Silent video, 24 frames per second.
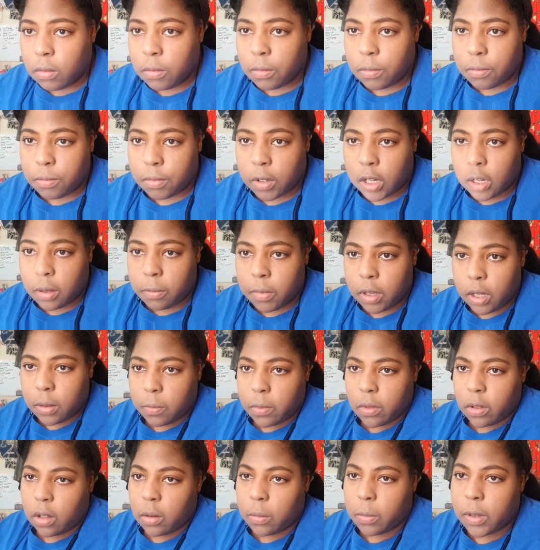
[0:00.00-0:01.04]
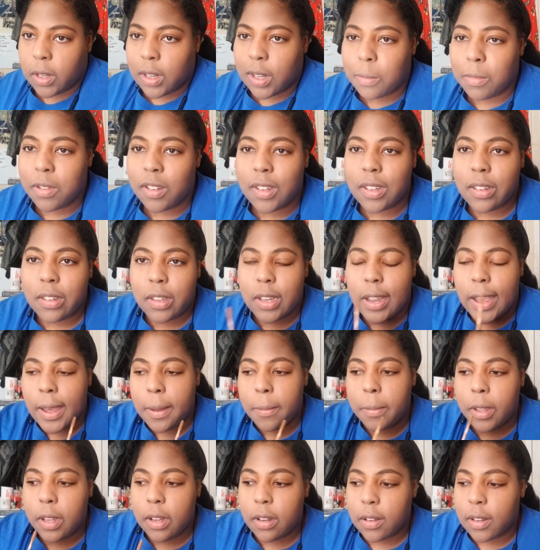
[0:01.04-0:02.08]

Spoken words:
brighten me up a little bit, and I'm just dab it.